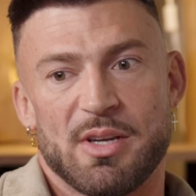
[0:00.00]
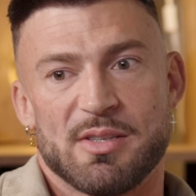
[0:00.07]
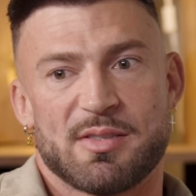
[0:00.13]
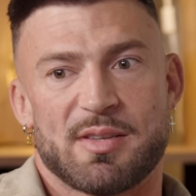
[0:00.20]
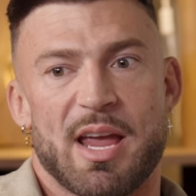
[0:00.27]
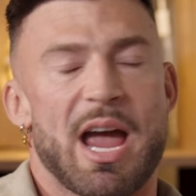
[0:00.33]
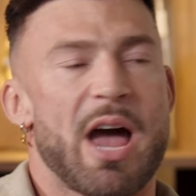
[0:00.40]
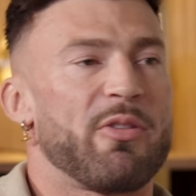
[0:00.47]

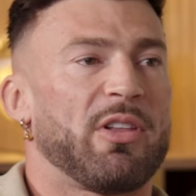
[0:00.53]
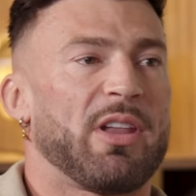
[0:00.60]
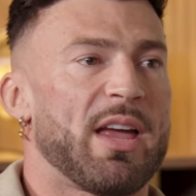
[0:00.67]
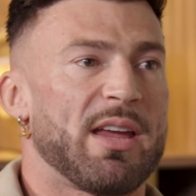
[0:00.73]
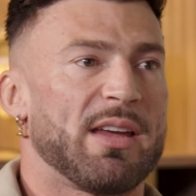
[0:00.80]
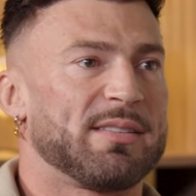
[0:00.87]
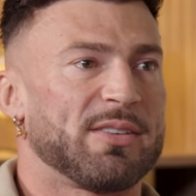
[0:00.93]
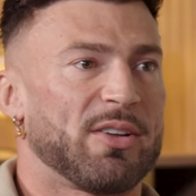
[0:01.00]
stay out the
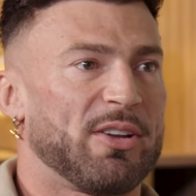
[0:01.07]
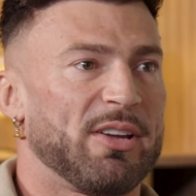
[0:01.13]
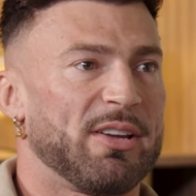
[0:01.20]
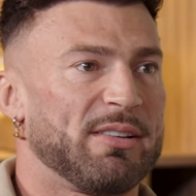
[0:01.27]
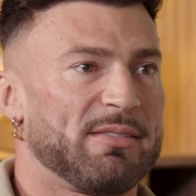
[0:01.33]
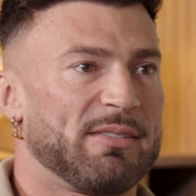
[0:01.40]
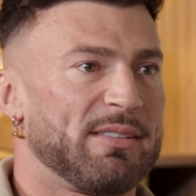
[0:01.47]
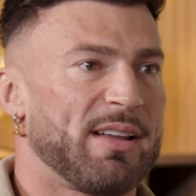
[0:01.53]
latest on
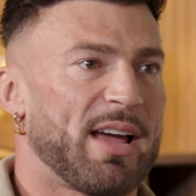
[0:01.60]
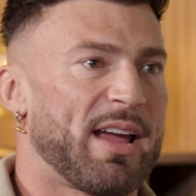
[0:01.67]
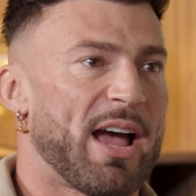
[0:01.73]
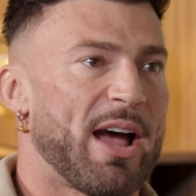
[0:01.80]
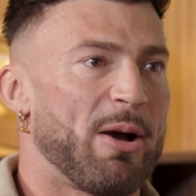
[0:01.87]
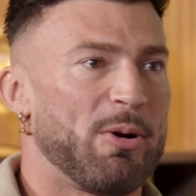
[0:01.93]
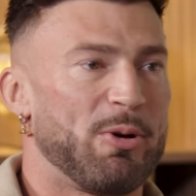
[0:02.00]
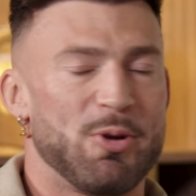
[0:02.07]
a night
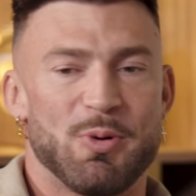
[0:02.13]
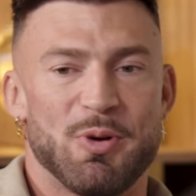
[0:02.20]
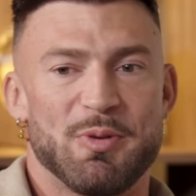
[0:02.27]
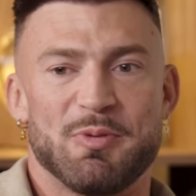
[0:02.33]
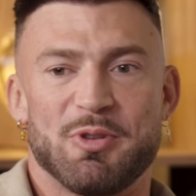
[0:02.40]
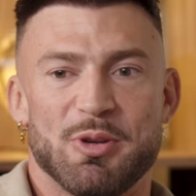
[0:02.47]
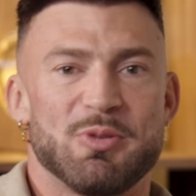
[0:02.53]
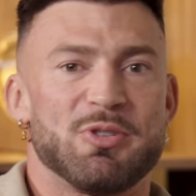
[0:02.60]
out, who
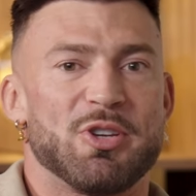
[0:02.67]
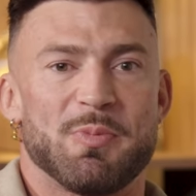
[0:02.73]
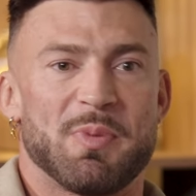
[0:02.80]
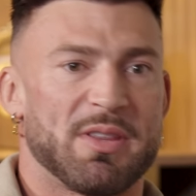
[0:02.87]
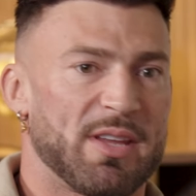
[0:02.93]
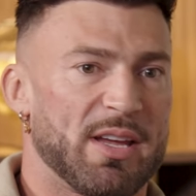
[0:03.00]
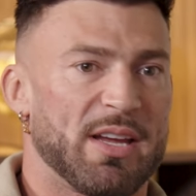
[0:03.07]
would do stupid